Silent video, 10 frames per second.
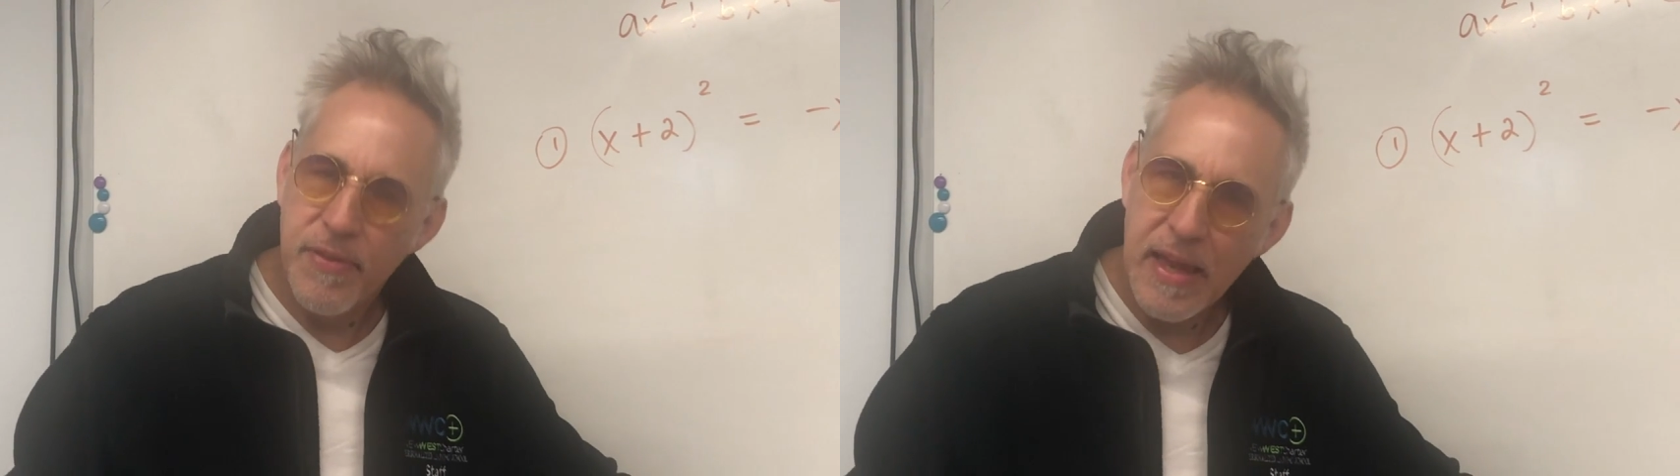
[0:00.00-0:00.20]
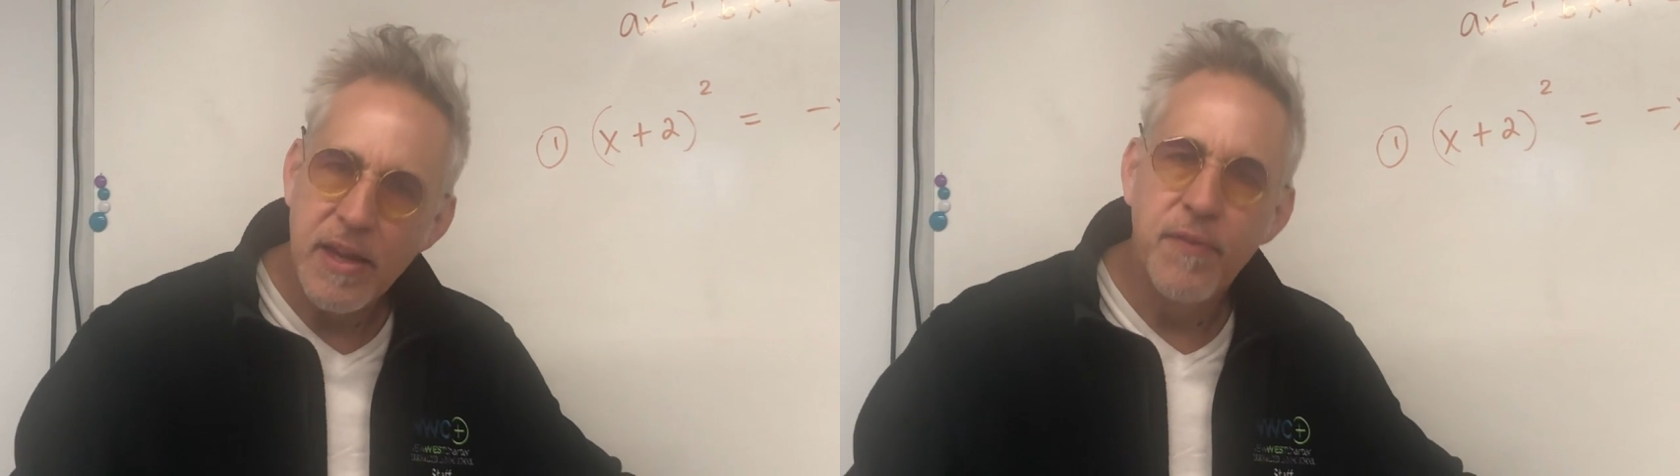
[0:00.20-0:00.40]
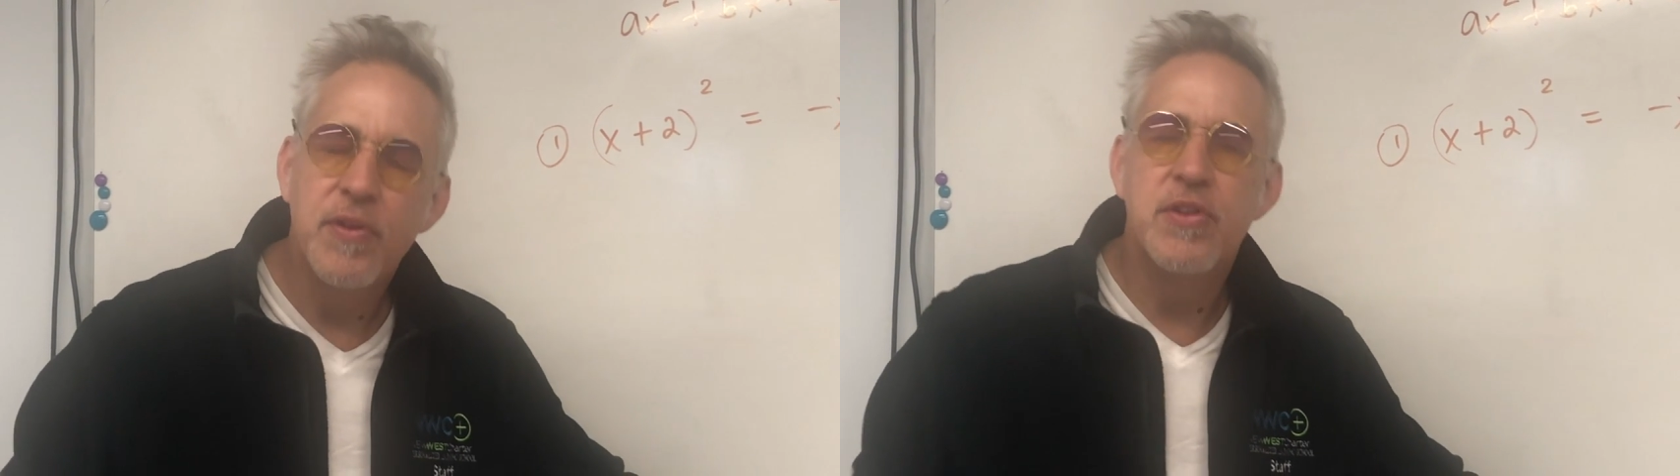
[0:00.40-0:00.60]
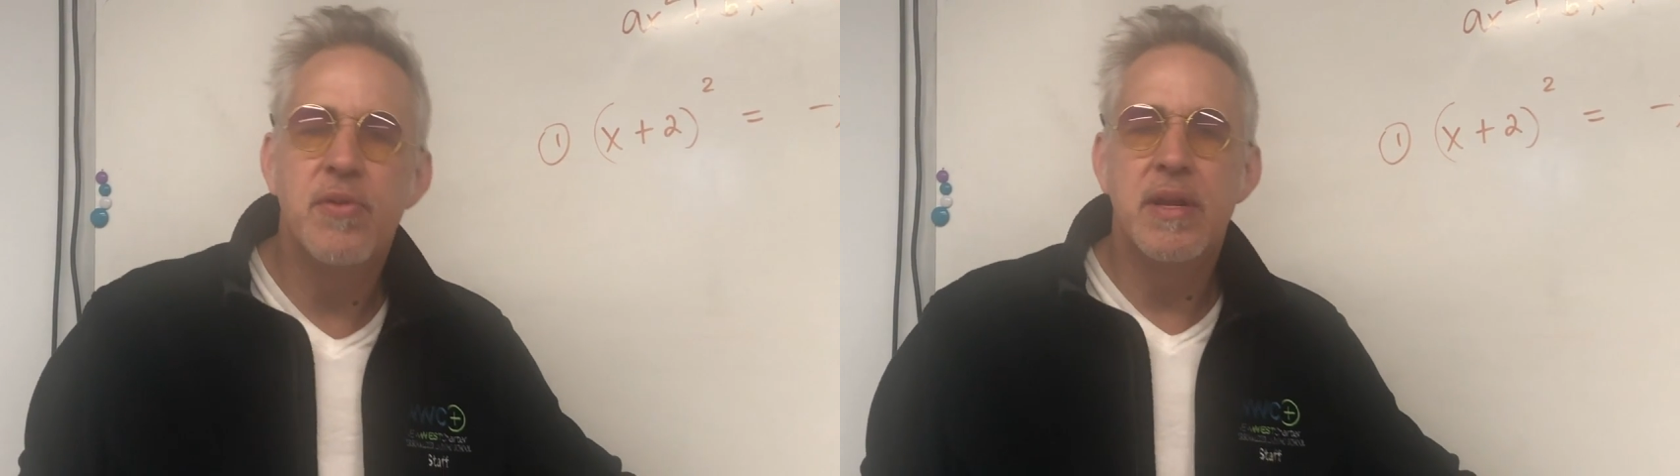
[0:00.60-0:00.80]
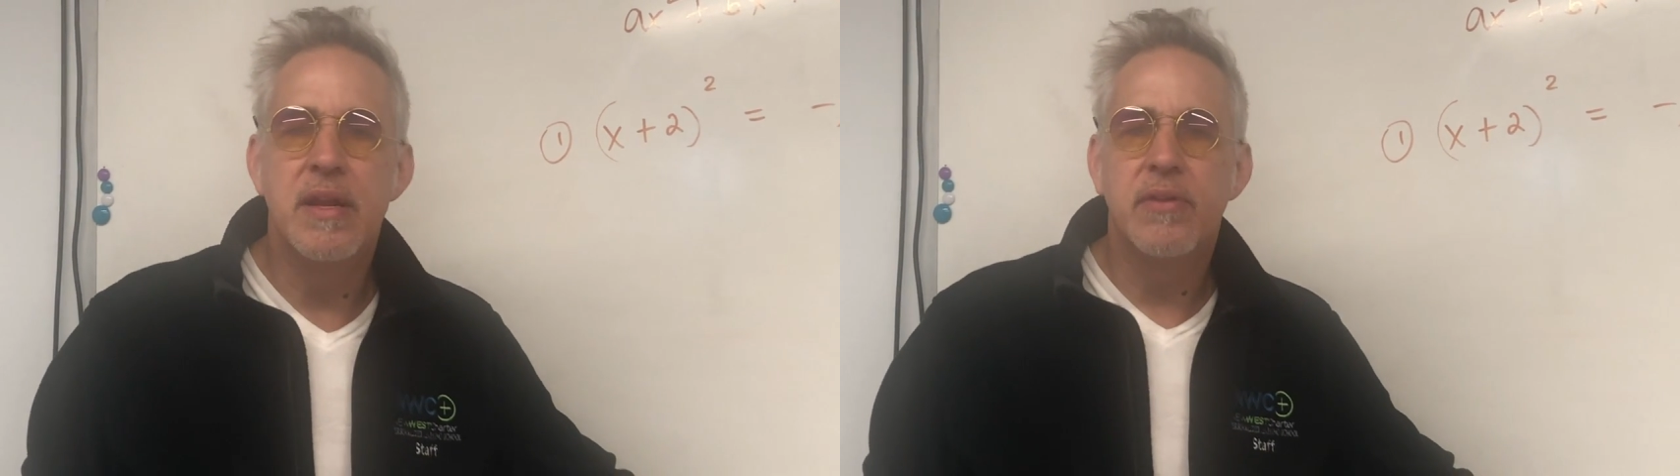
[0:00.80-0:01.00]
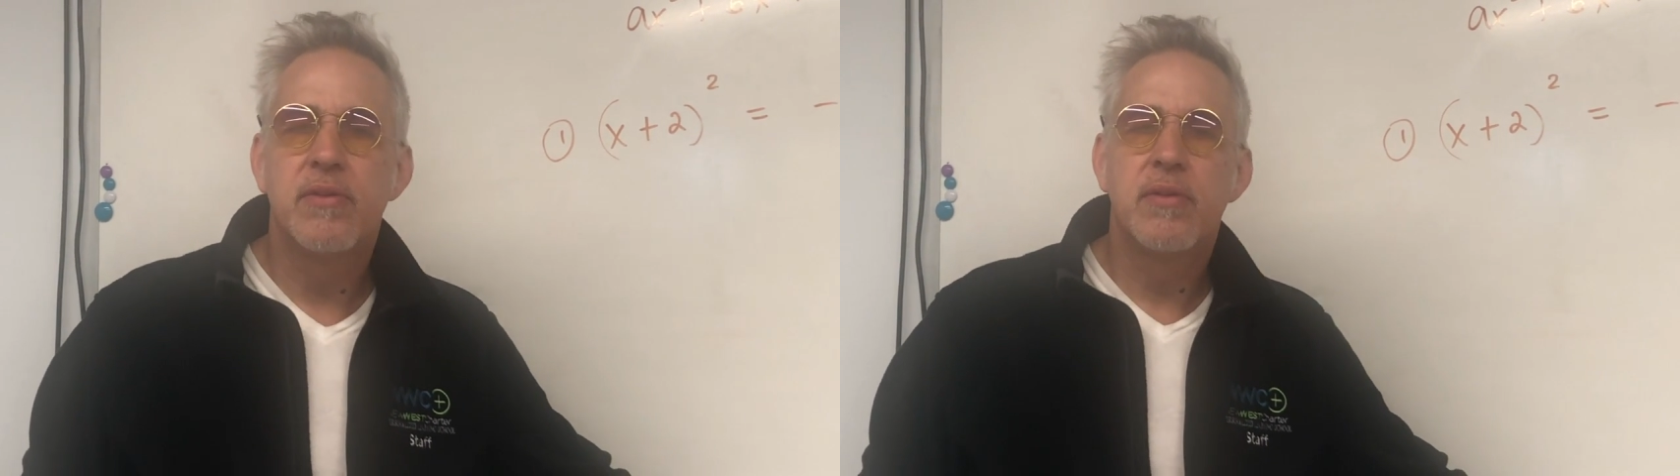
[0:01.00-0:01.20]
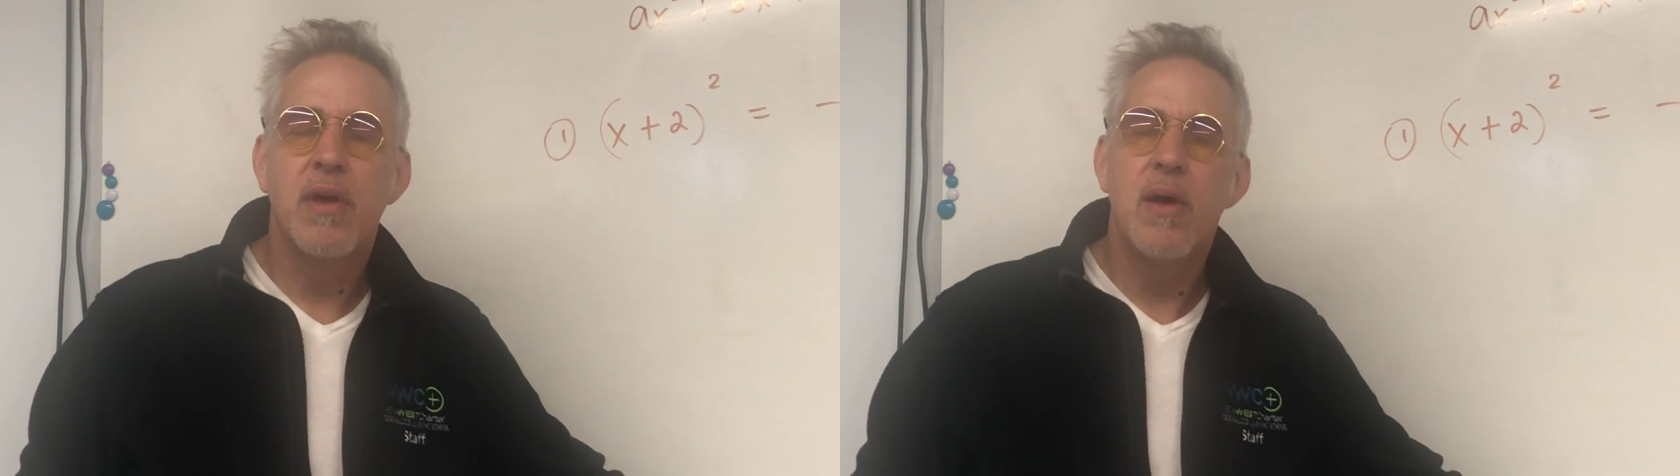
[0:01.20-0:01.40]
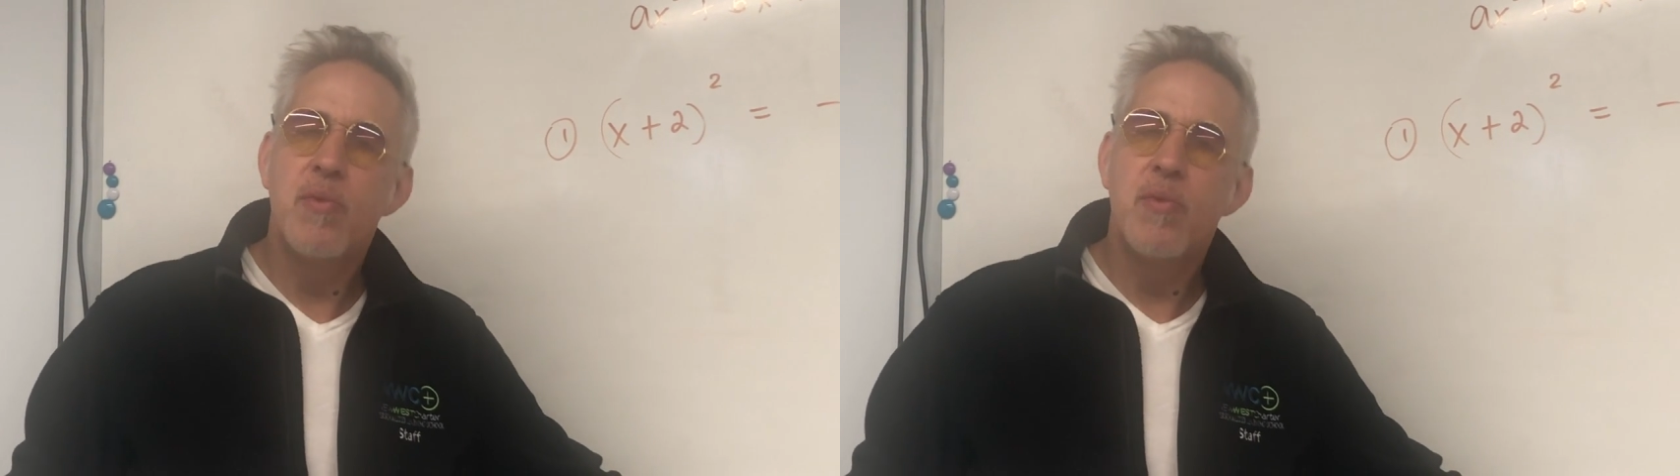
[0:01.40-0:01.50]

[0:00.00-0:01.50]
thank you for doing this.